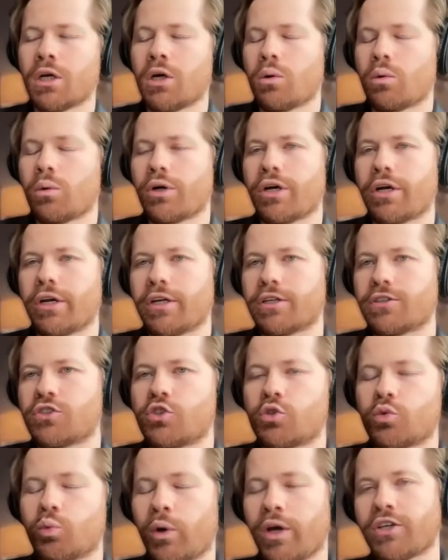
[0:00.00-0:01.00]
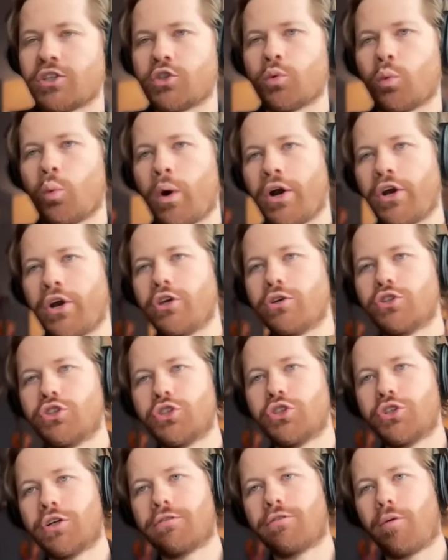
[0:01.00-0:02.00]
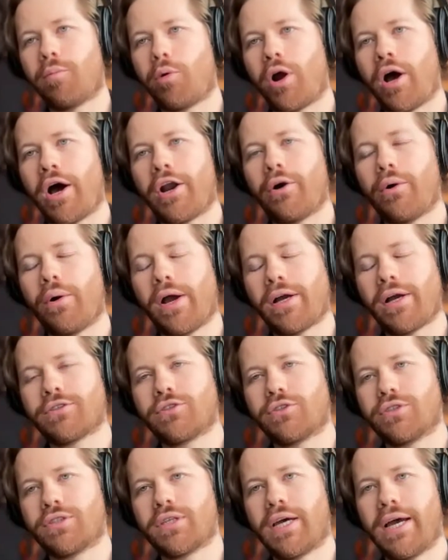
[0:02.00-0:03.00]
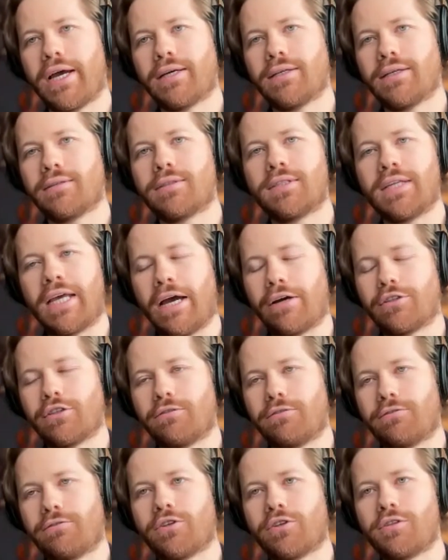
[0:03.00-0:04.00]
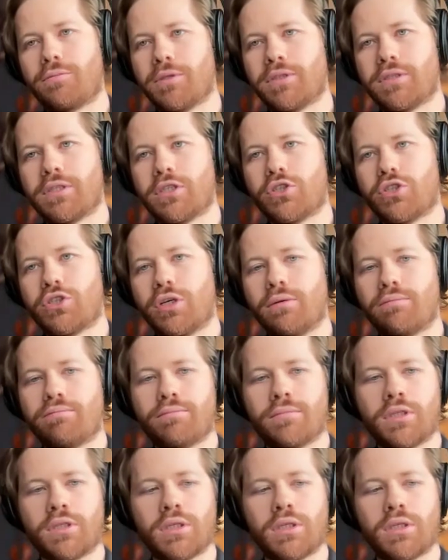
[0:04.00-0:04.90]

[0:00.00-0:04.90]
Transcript: we're going to switch where you do your vibrato exercise down to first position